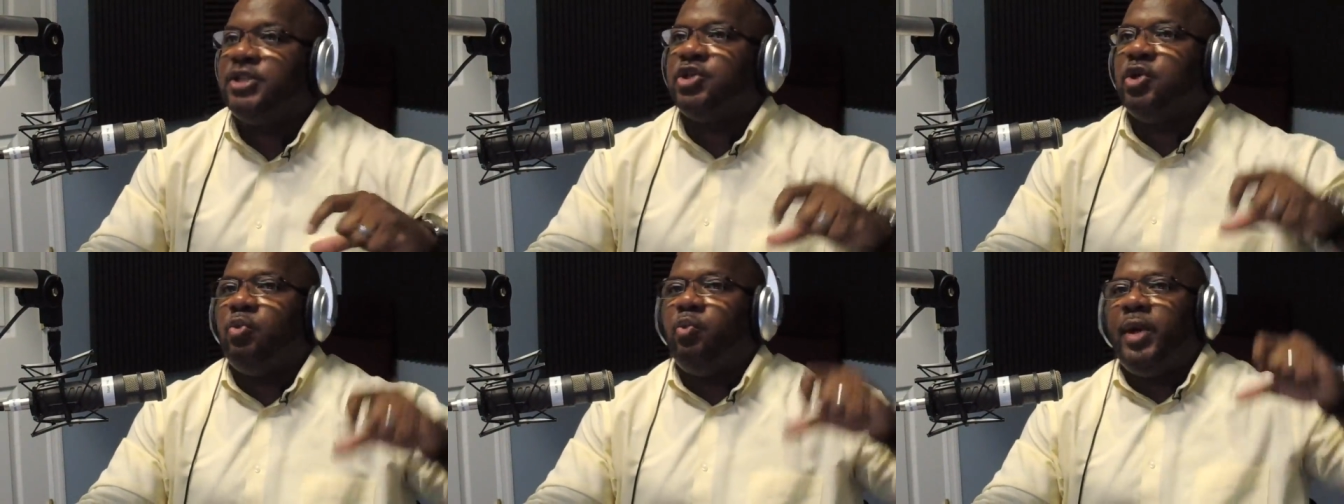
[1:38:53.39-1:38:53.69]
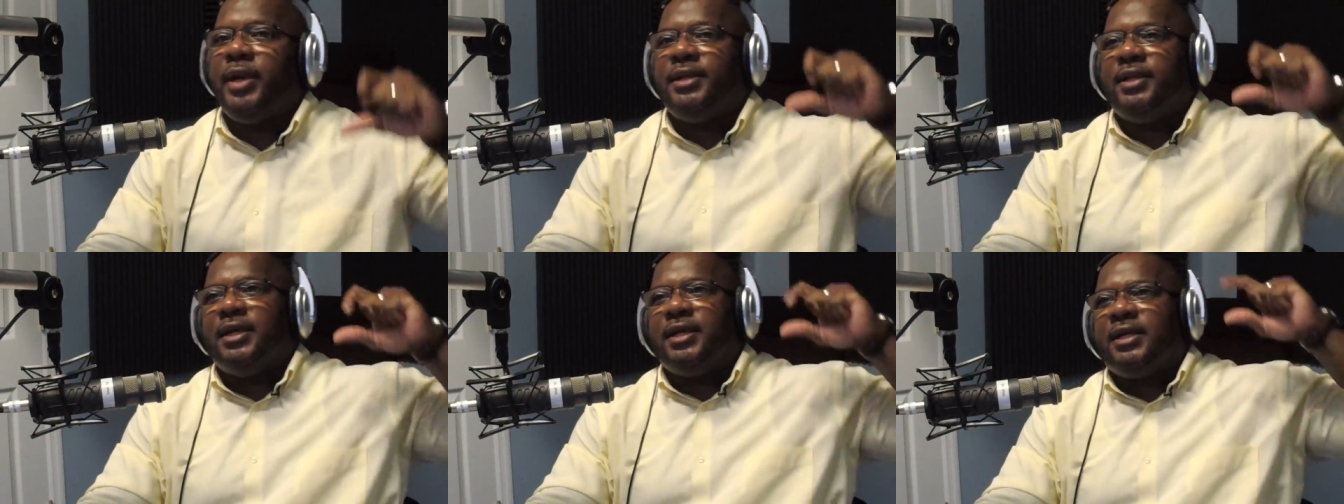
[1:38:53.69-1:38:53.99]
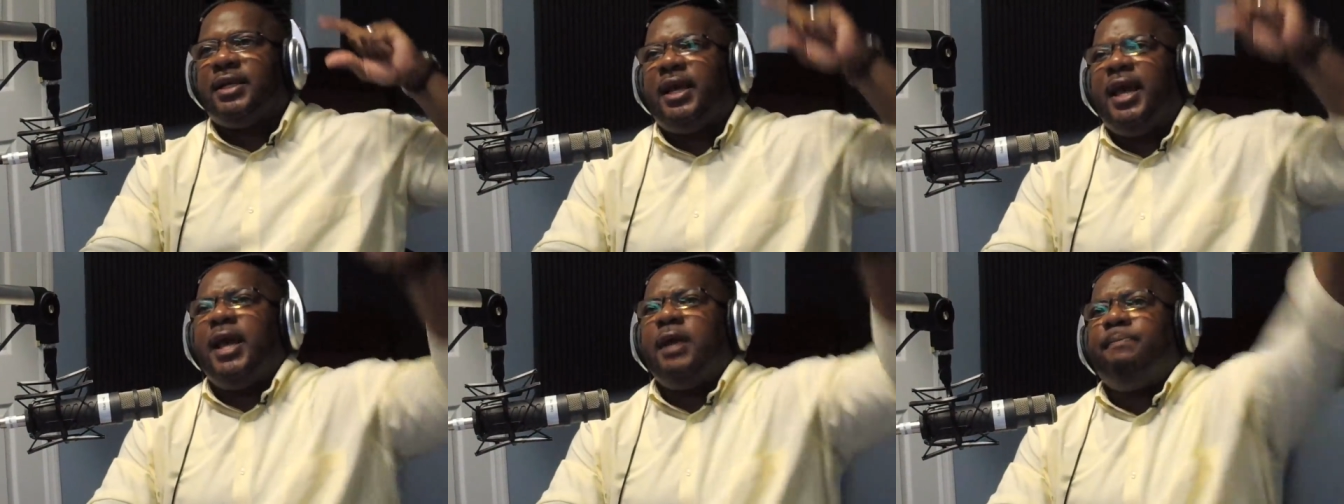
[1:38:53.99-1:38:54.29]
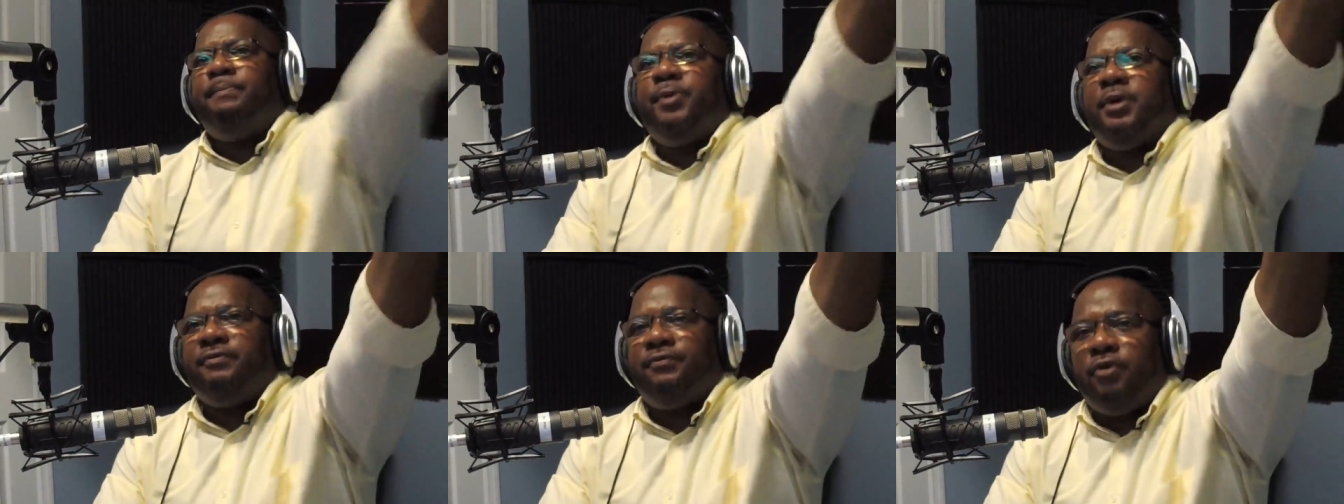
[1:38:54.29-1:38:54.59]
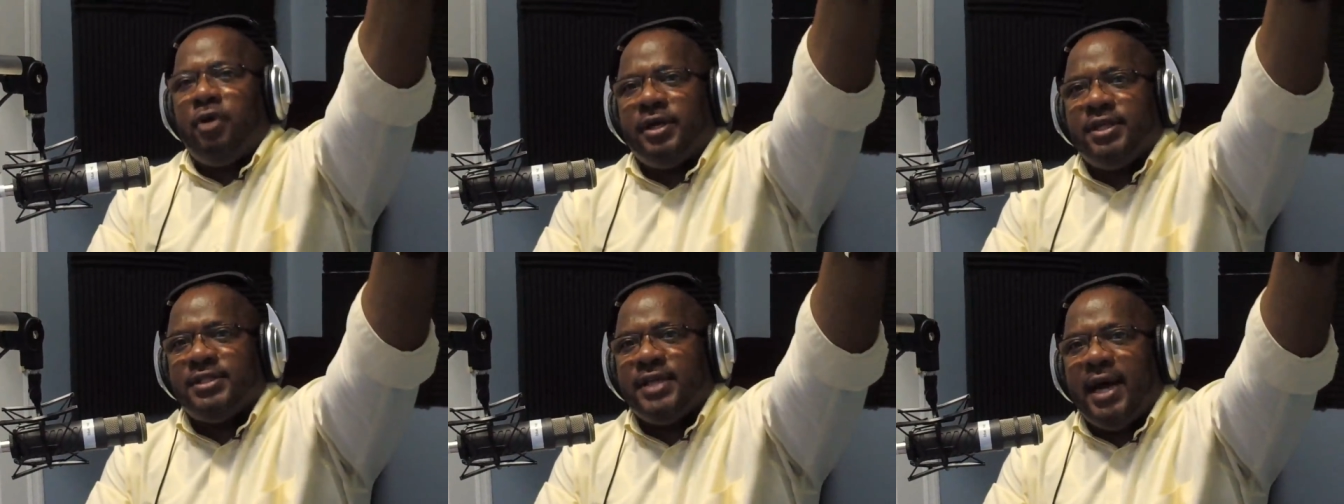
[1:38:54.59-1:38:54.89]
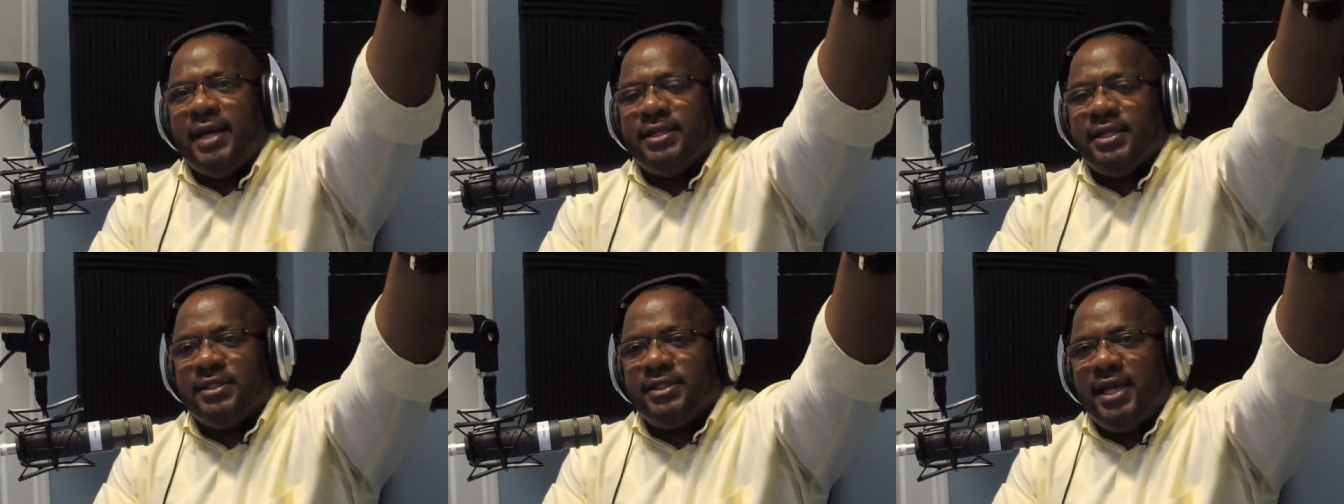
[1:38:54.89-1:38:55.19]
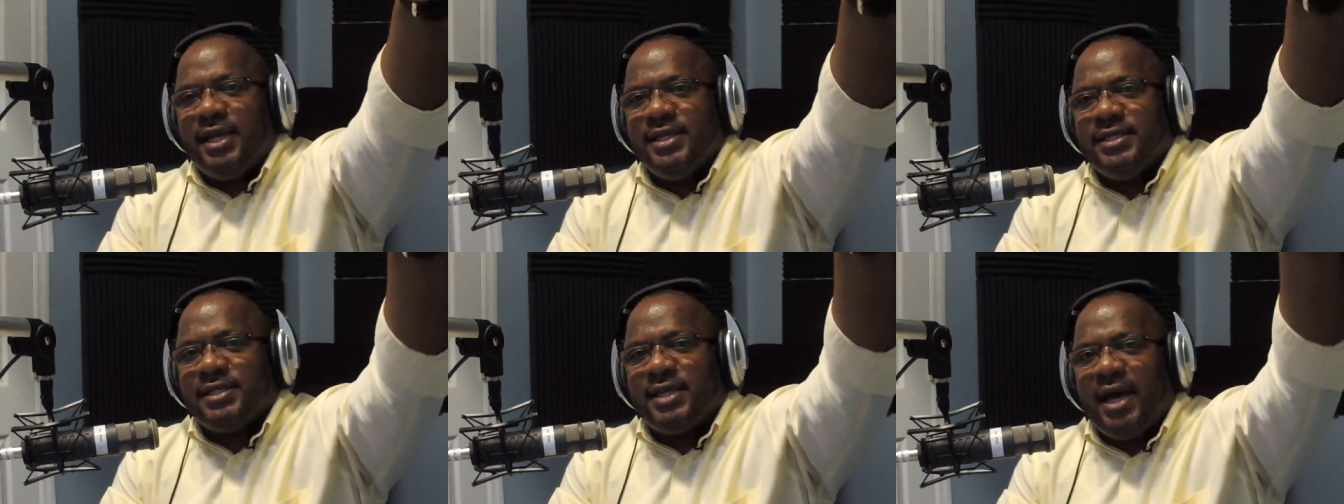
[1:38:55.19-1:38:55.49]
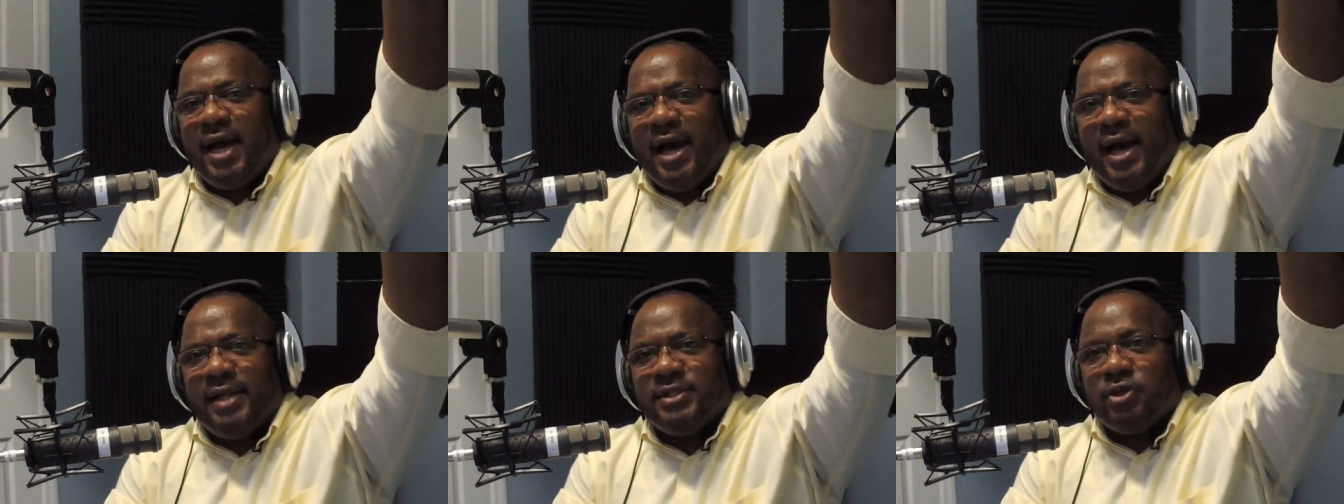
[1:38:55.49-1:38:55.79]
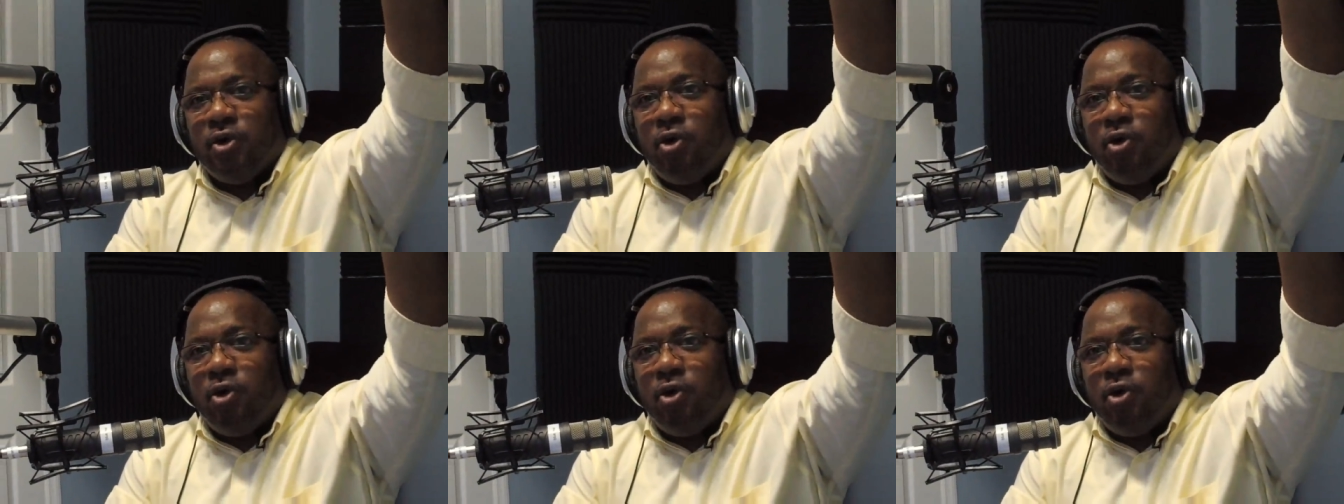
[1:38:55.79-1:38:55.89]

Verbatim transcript: So when the king put forth his hand to tell his guards